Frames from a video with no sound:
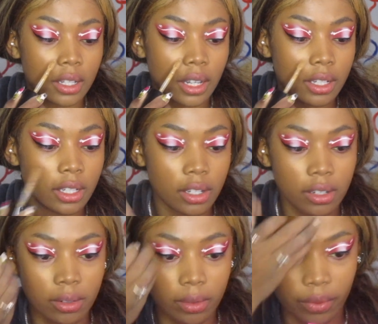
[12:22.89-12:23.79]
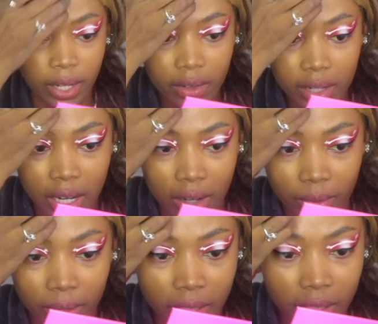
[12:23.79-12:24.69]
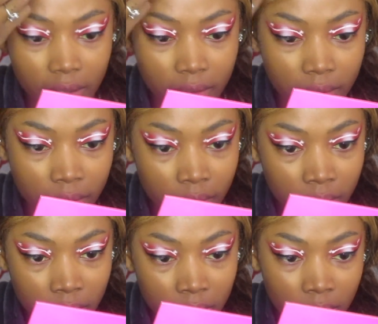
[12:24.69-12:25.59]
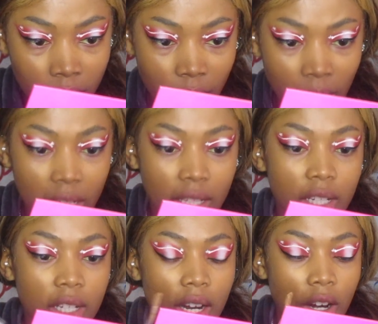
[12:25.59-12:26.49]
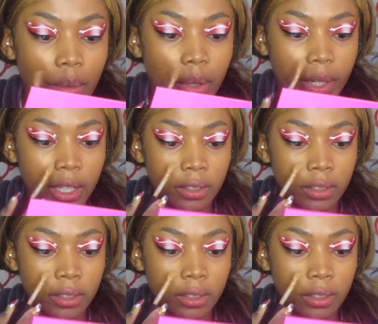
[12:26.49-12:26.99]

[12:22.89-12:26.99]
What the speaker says: And so very carefully, if I can get this hair out of my way,